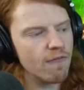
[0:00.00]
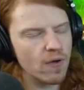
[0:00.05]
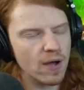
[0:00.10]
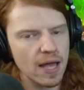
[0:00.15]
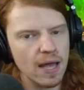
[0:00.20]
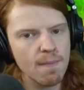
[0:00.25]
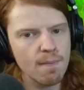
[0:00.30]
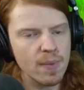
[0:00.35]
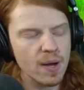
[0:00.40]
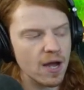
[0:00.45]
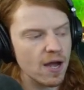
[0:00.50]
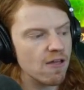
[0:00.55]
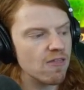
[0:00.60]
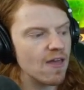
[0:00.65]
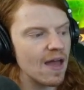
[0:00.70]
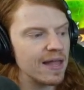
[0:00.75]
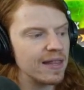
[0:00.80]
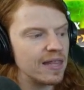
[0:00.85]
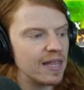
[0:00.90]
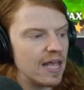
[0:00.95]
him because
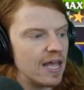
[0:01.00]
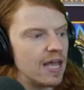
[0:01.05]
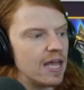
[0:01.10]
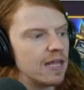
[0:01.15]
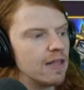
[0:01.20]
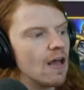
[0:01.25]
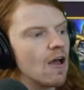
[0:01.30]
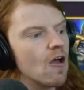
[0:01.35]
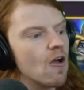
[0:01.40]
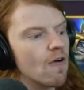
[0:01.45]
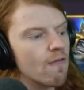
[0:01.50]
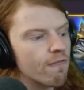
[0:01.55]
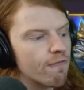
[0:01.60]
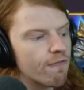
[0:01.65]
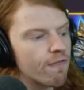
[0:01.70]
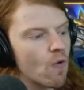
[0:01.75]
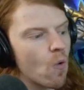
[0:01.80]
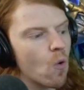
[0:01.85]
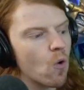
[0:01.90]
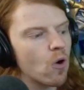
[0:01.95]
I need
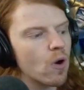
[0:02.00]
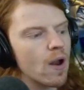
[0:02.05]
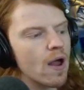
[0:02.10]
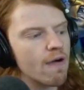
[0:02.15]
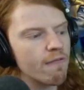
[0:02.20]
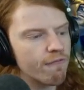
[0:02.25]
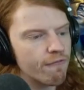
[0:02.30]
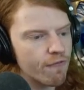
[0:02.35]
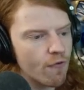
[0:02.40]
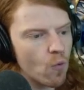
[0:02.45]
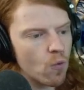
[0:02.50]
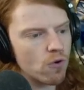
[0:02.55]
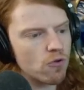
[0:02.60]
four four